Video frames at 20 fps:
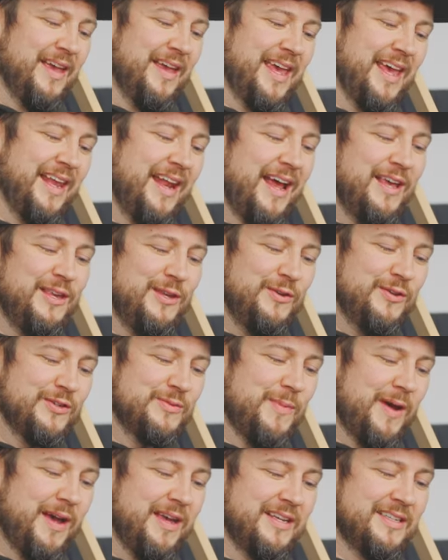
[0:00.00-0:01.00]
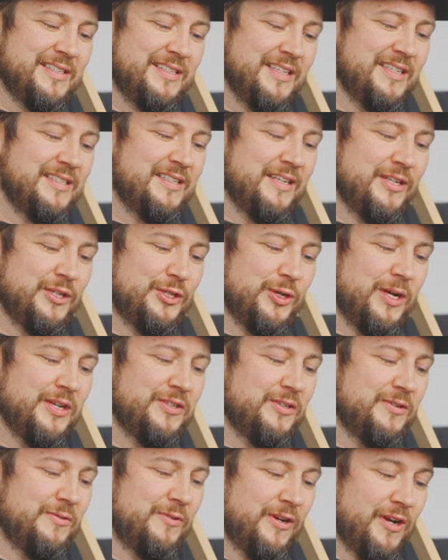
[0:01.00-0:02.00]
Can I use my existing
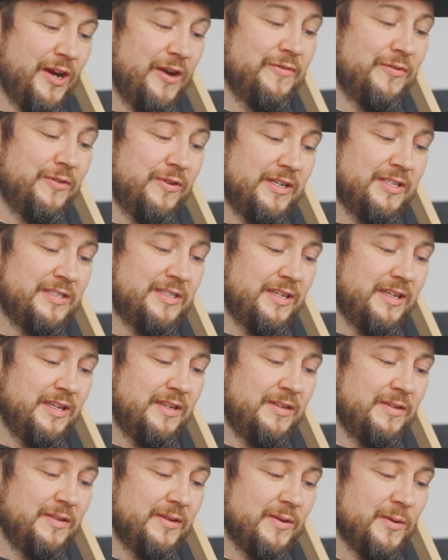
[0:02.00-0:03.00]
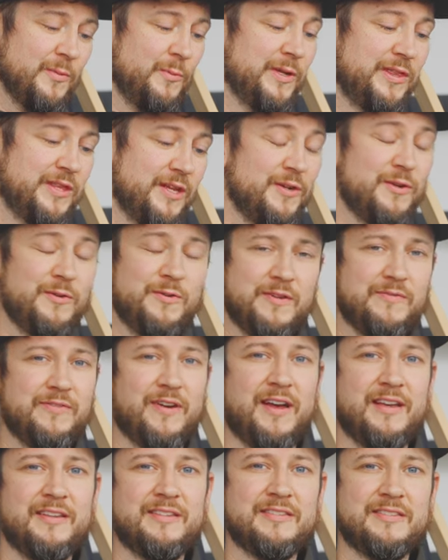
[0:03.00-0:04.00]
Trezor recovery seed with the new
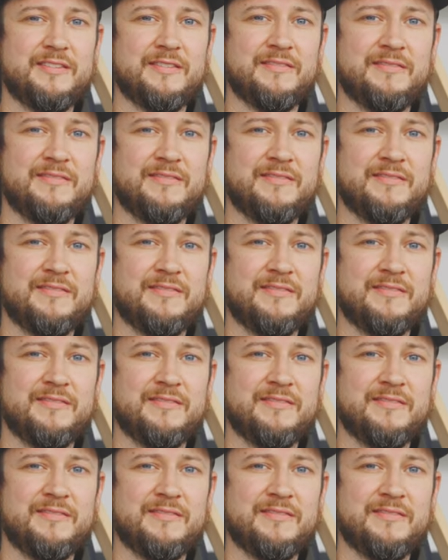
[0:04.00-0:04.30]
device?